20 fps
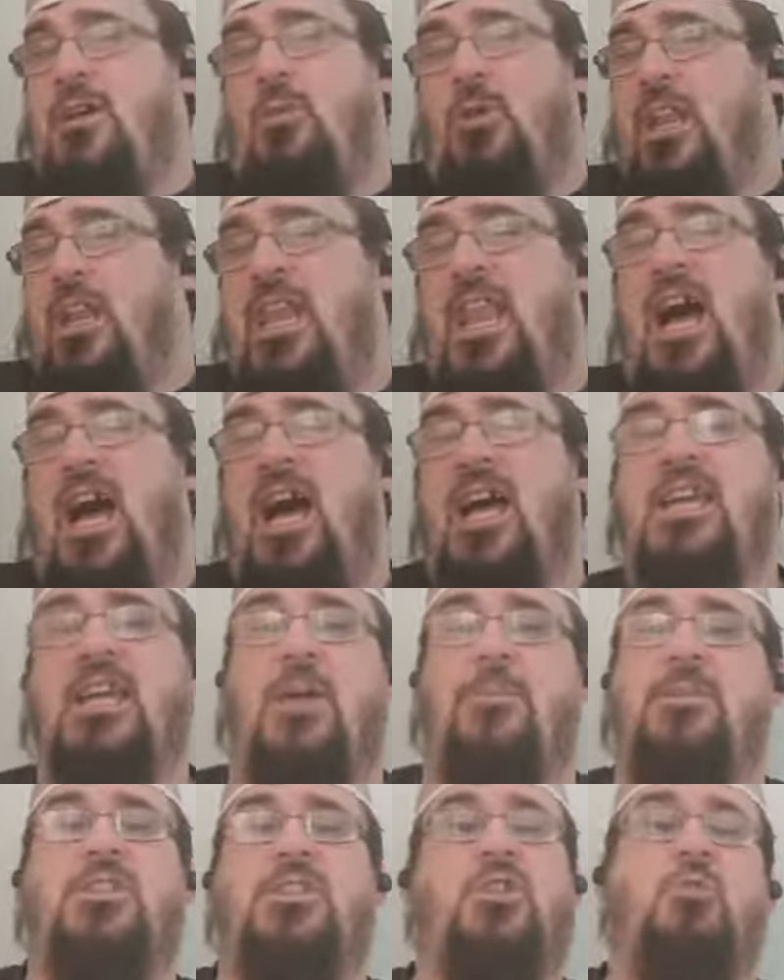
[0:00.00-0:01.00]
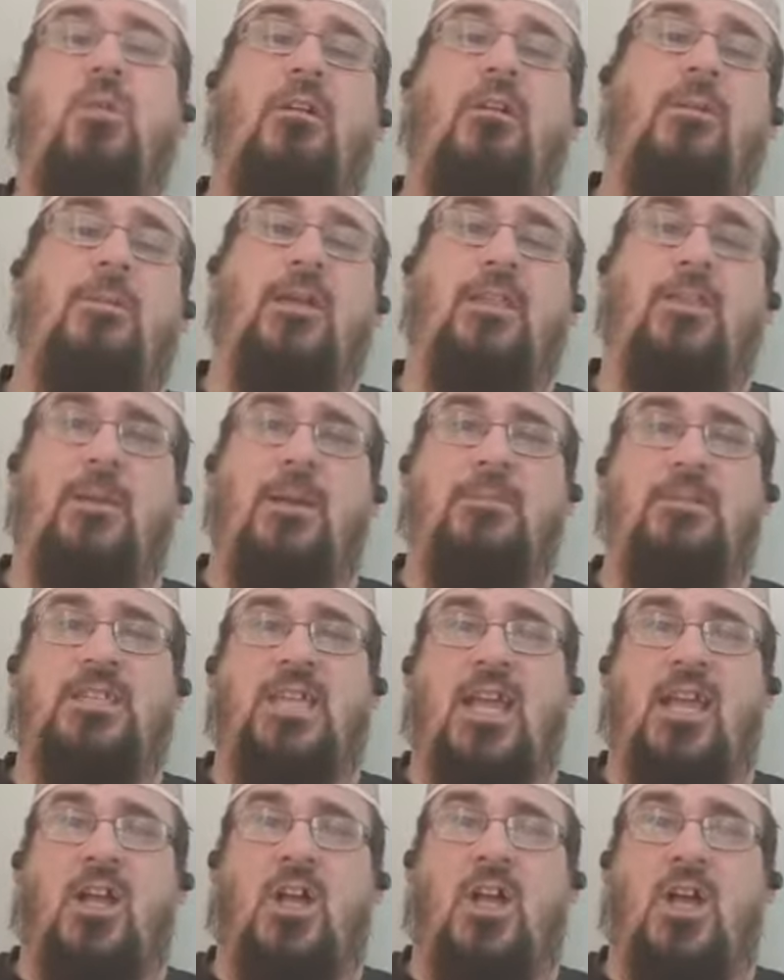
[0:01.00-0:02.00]
Wallahi, I'd be too worried about the babies
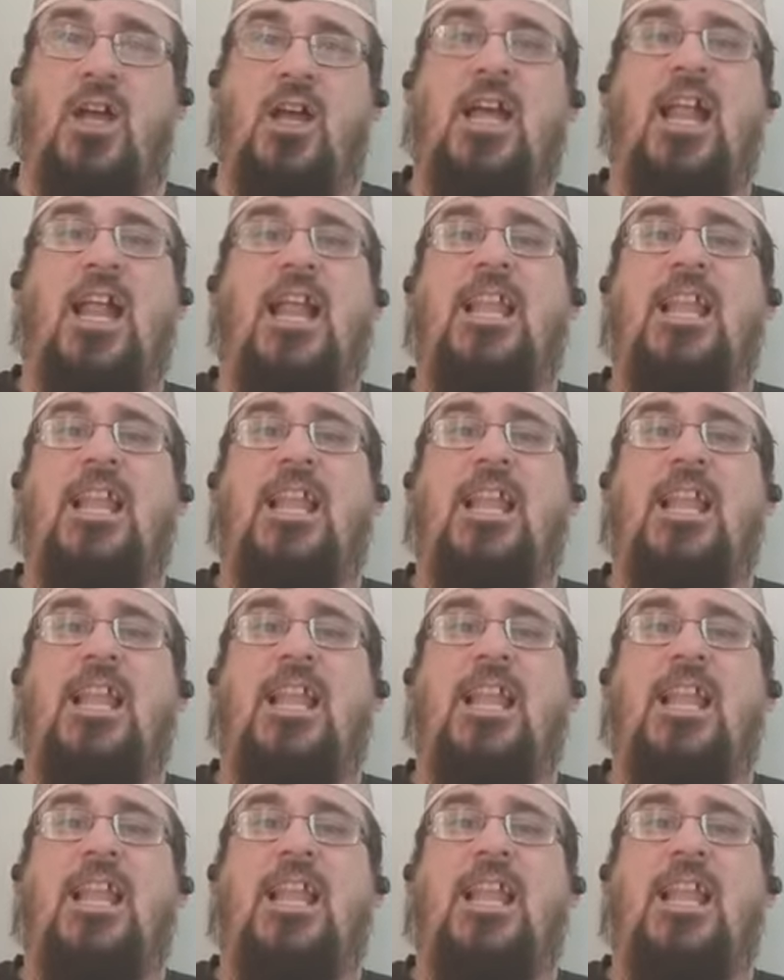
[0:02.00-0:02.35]
getting hurt,